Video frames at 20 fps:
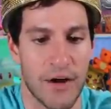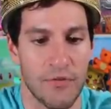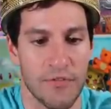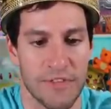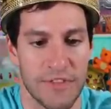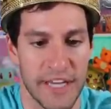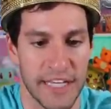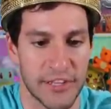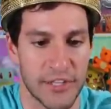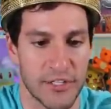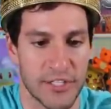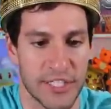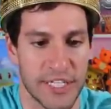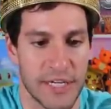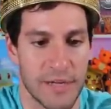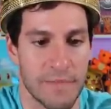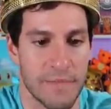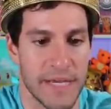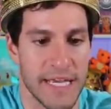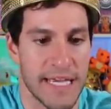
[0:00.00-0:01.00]
I don't think there's
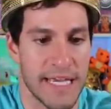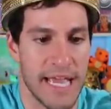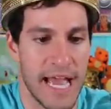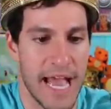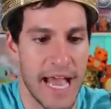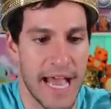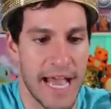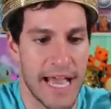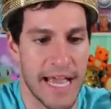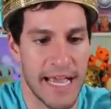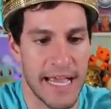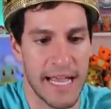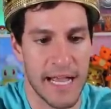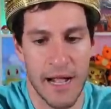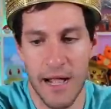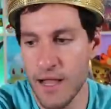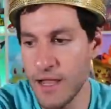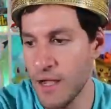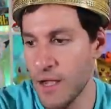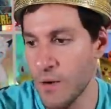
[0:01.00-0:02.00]
gonna be a
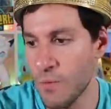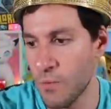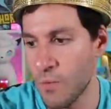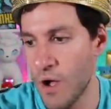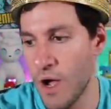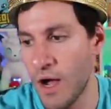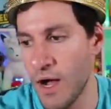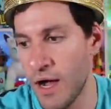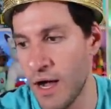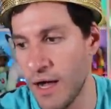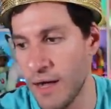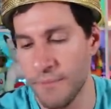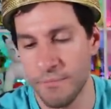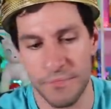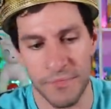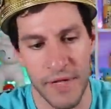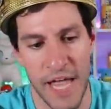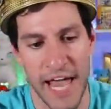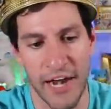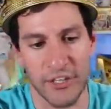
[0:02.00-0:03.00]

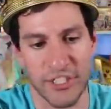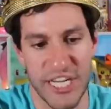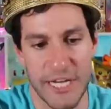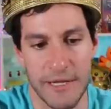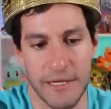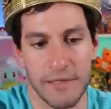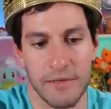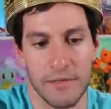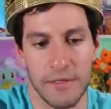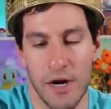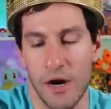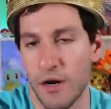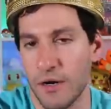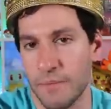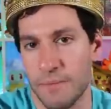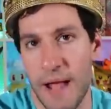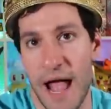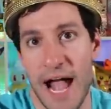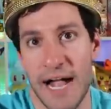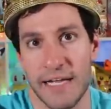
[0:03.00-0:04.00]
energy
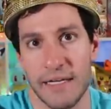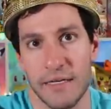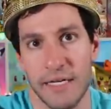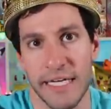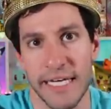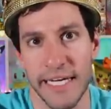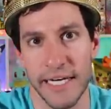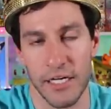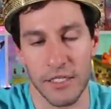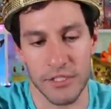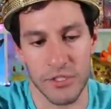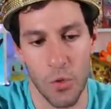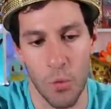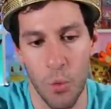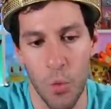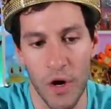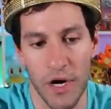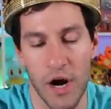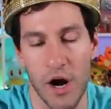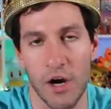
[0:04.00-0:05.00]
card pack in here. So
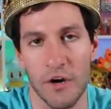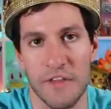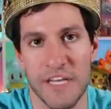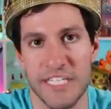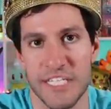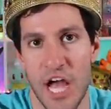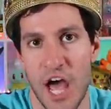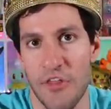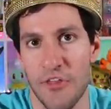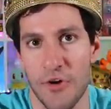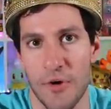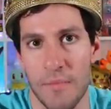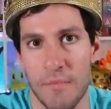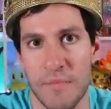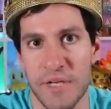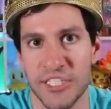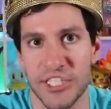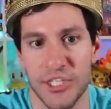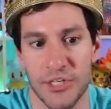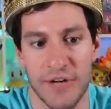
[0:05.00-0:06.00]
what are these other
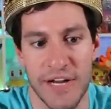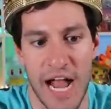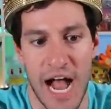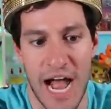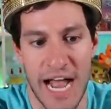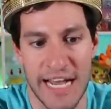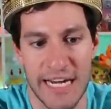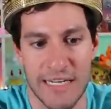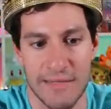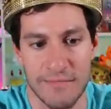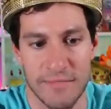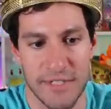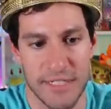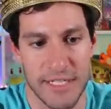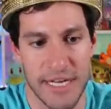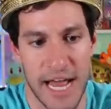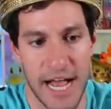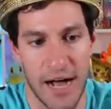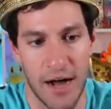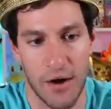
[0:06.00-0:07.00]
mystery
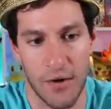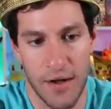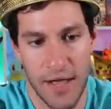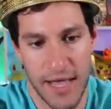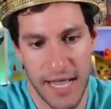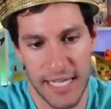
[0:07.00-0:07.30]
items now?